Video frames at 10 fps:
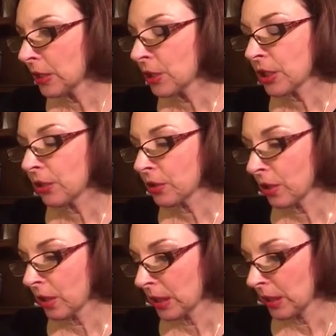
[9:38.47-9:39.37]
Just goes
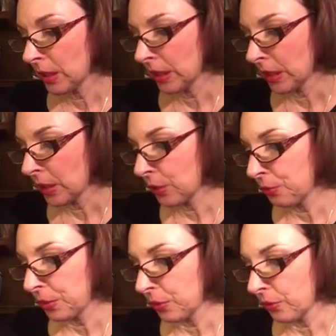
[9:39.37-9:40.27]
on and on. It's
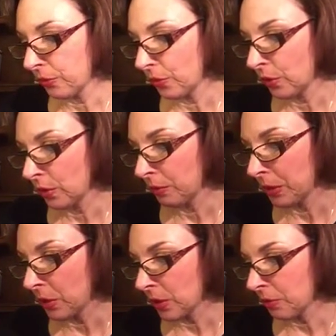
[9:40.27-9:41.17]
so beautiful. Let
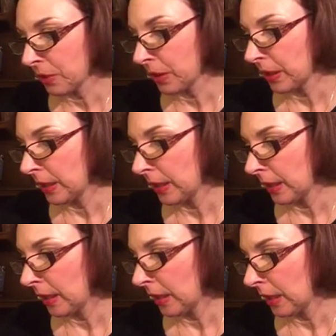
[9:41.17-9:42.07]
me just read the